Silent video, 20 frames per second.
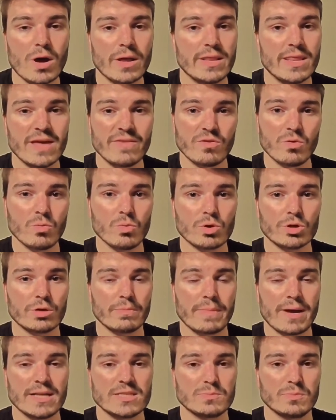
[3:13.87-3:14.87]
had never worn a
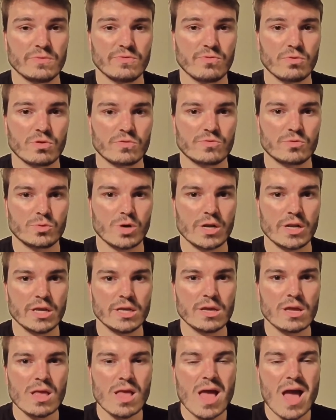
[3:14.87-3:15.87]
mask before for
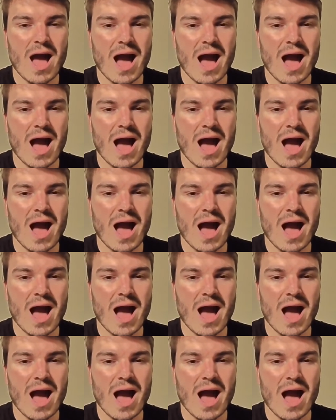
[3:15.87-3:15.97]
running,